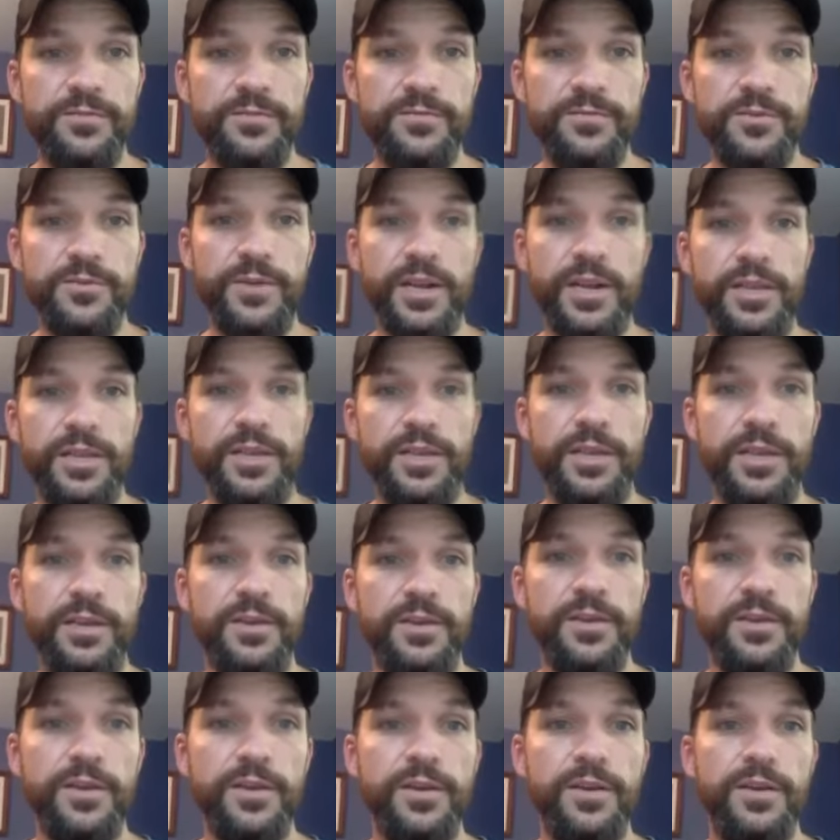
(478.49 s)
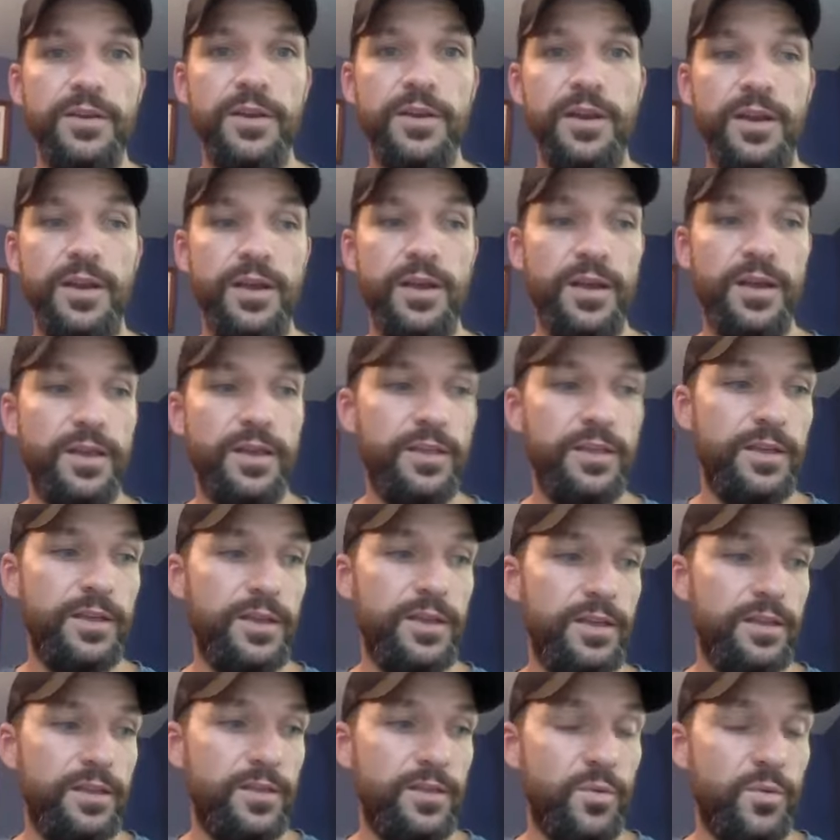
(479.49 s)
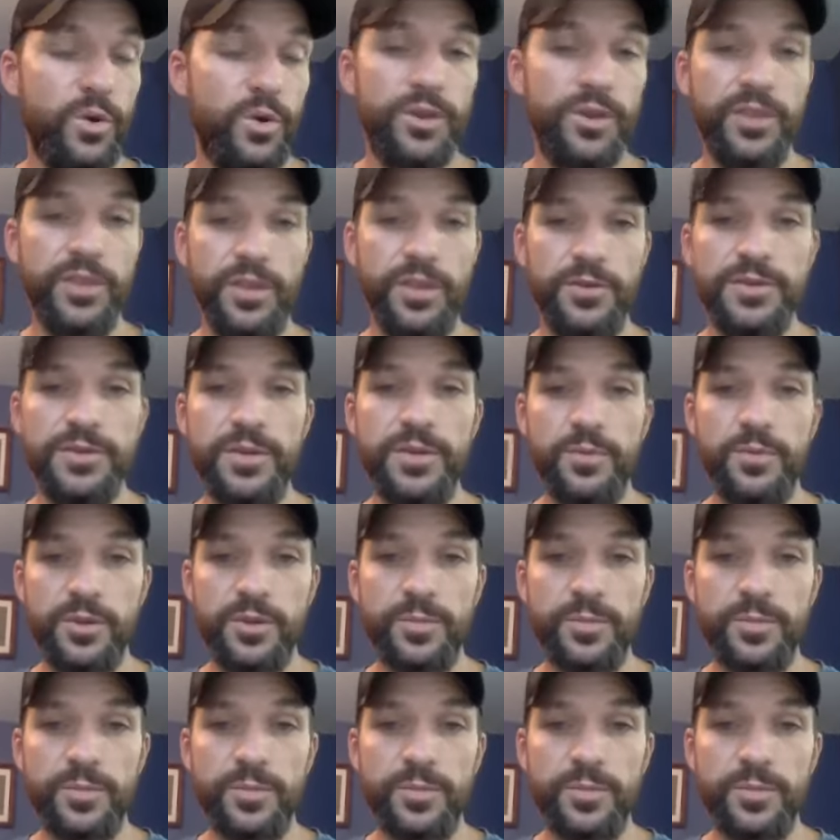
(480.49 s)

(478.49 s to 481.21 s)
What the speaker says: directly, the work that you did with the